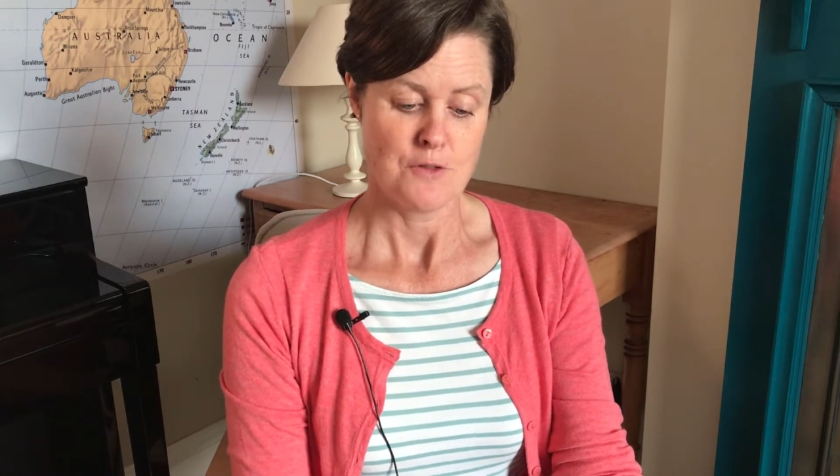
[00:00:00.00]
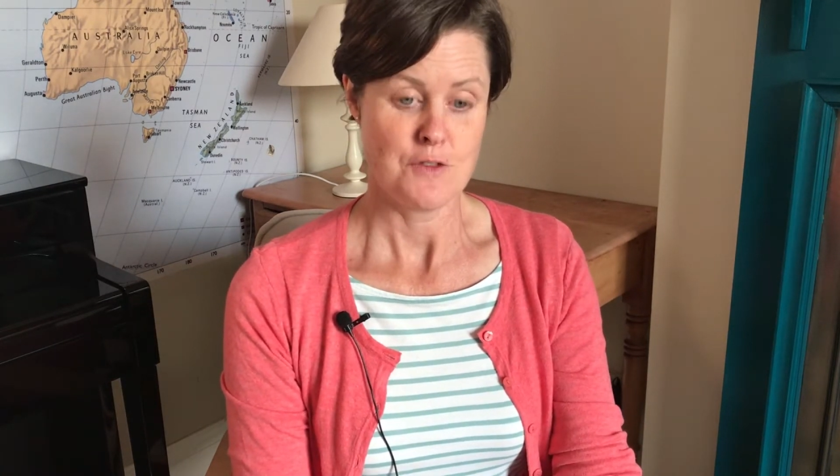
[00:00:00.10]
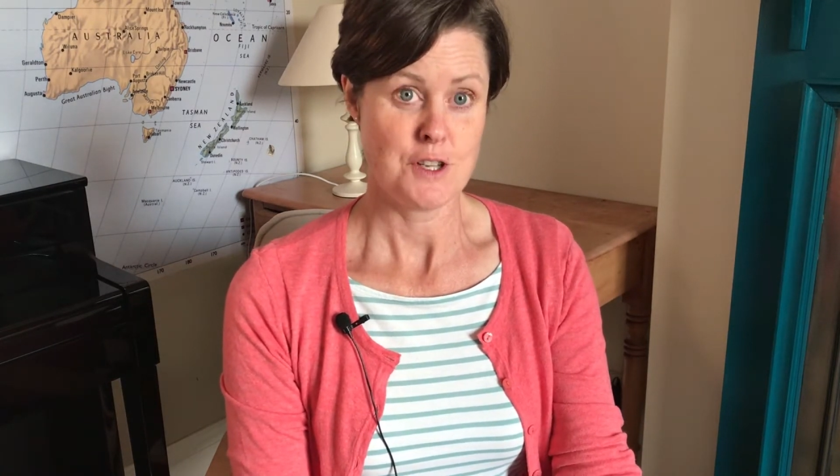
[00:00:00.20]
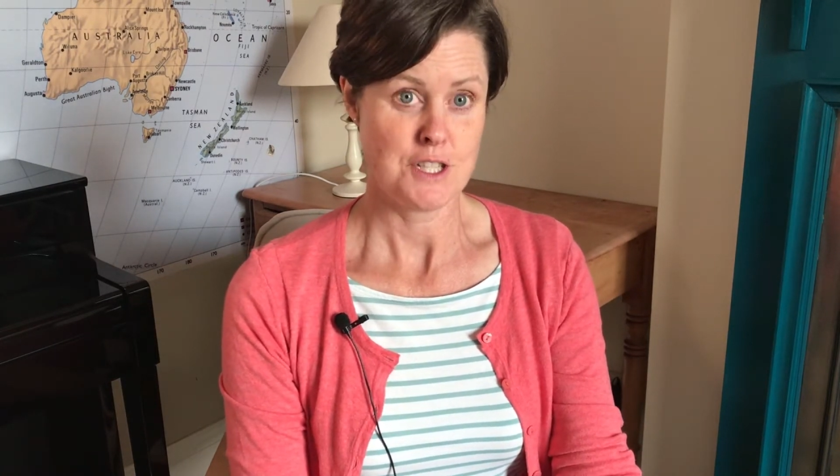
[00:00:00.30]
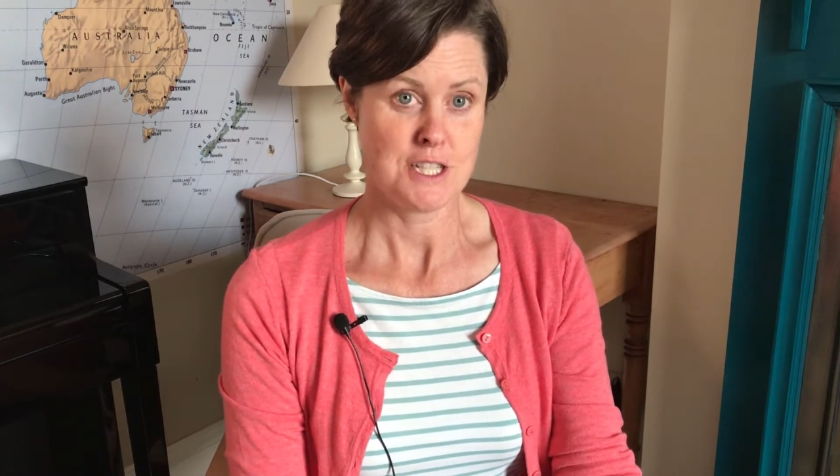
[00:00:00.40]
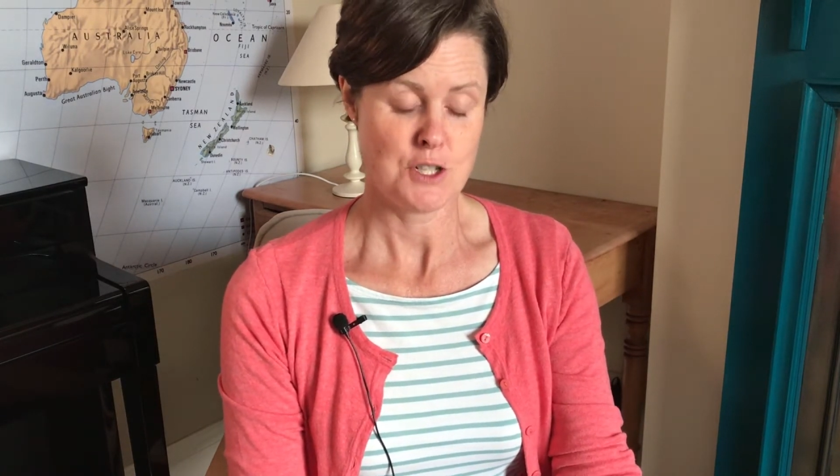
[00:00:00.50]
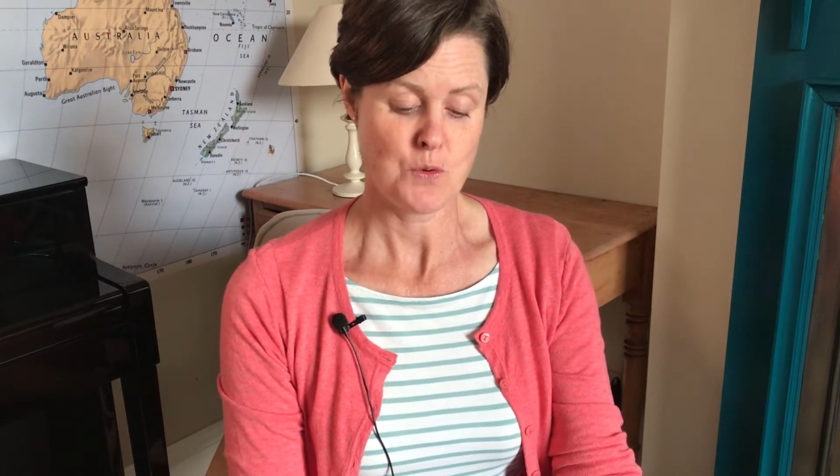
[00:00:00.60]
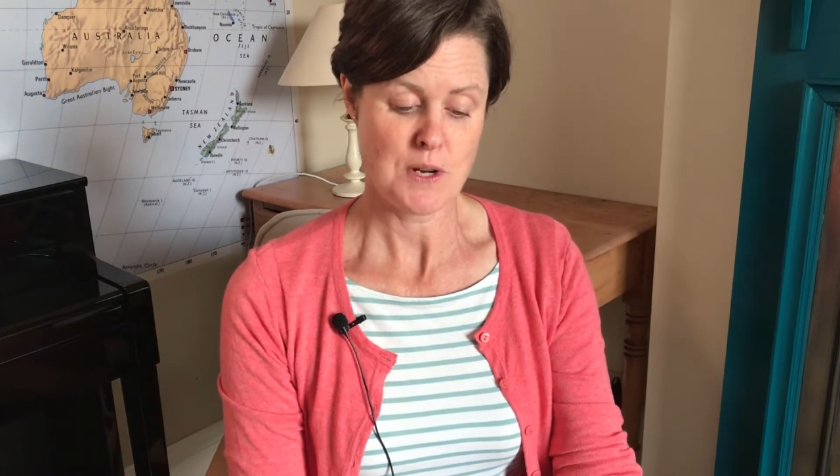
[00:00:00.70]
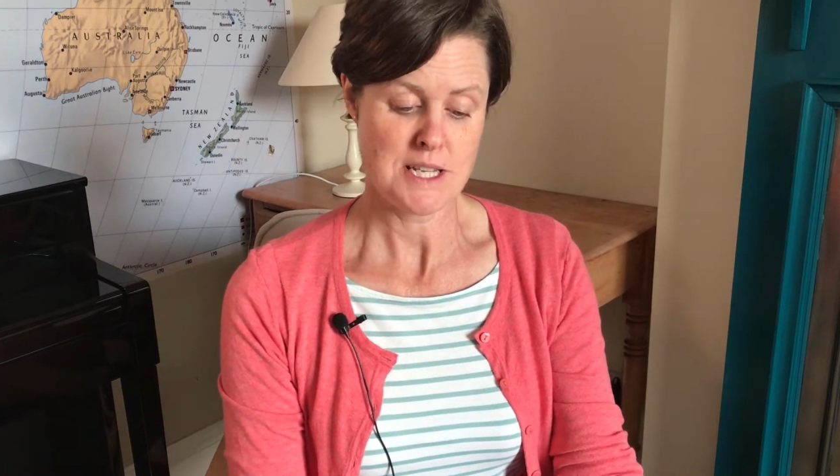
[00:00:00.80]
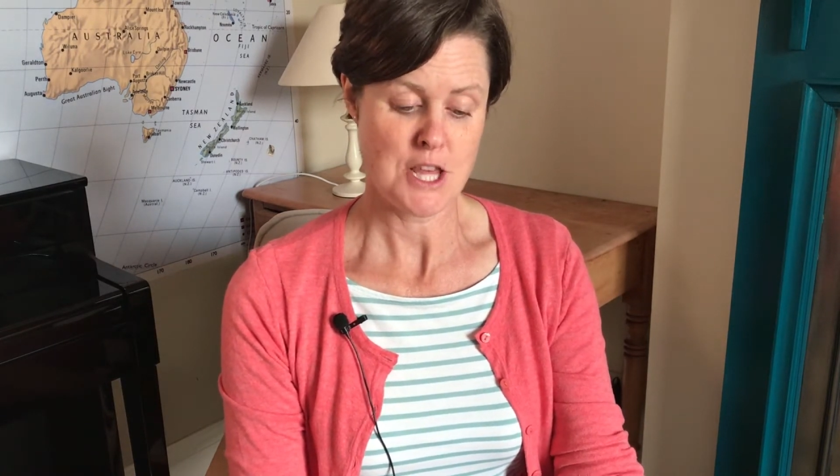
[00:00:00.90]
verses
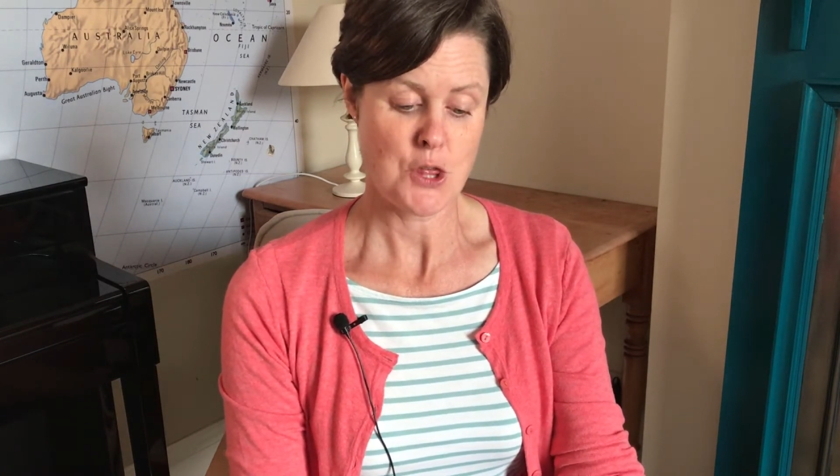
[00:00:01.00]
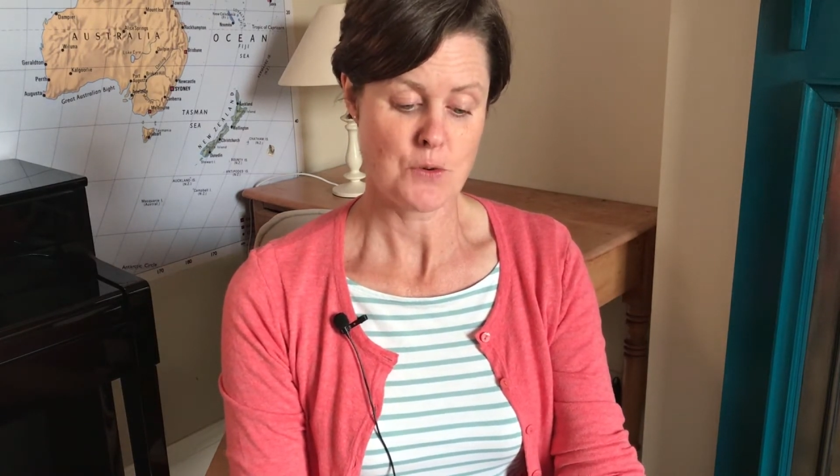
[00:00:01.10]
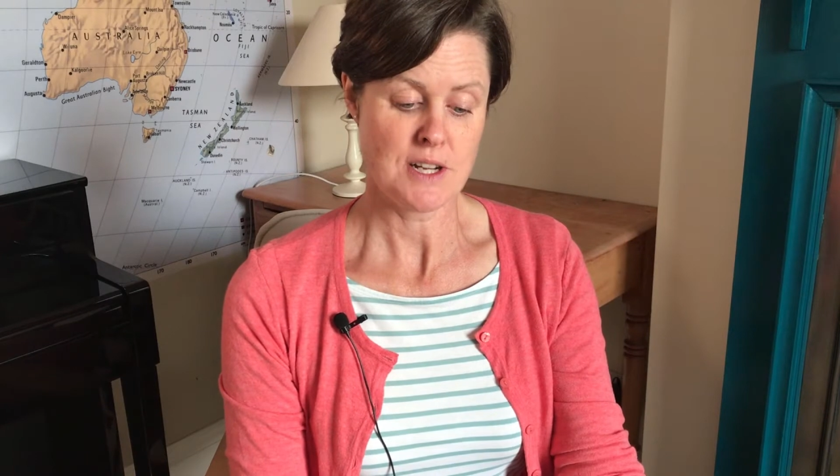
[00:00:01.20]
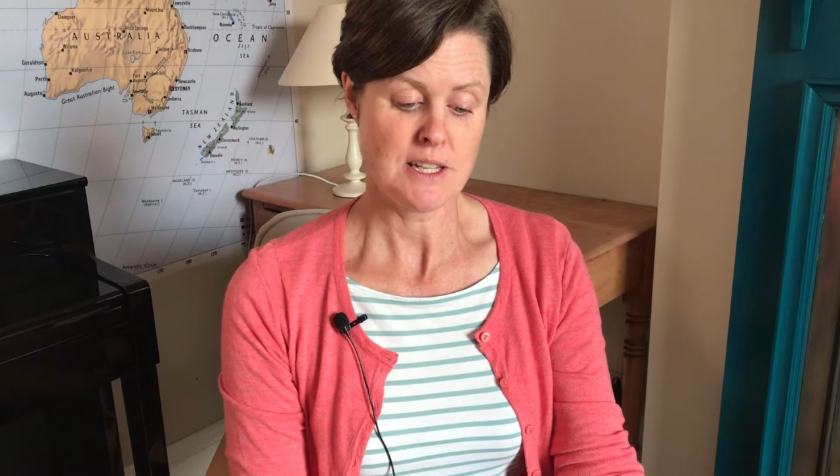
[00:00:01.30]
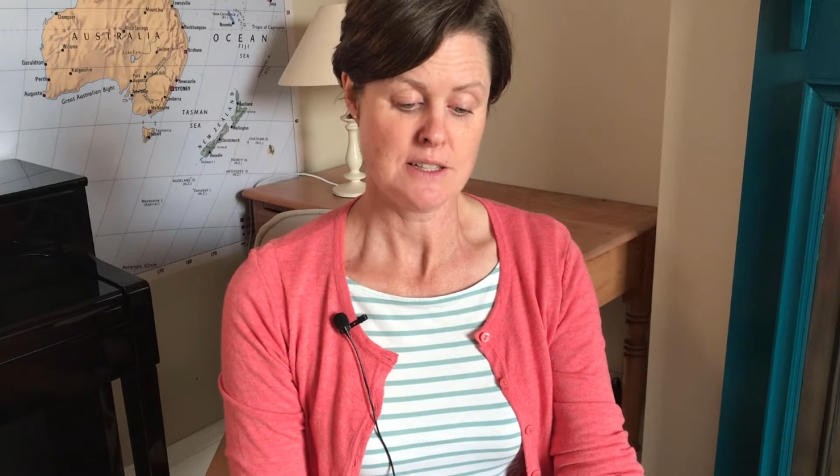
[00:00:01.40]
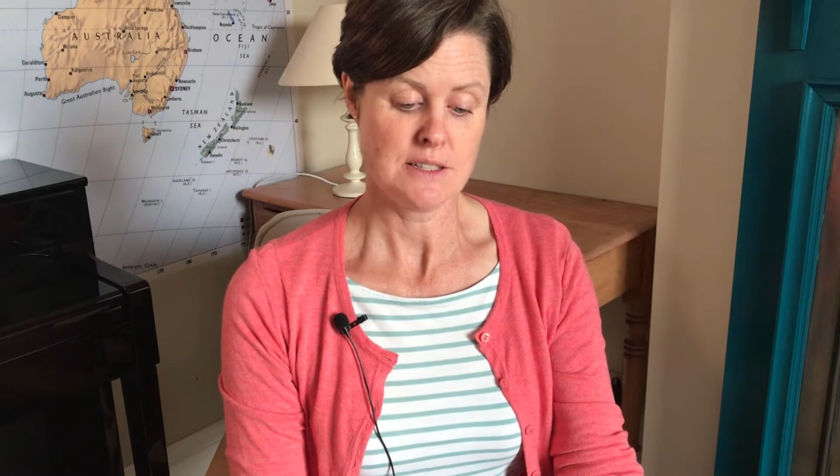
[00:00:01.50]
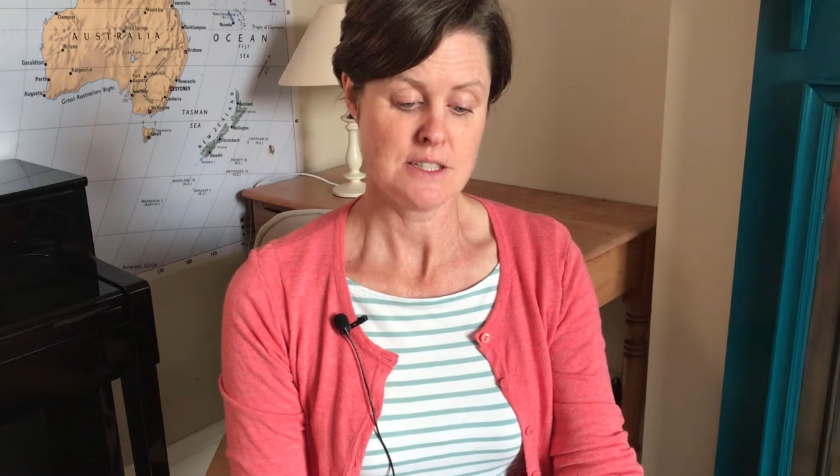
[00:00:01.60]
23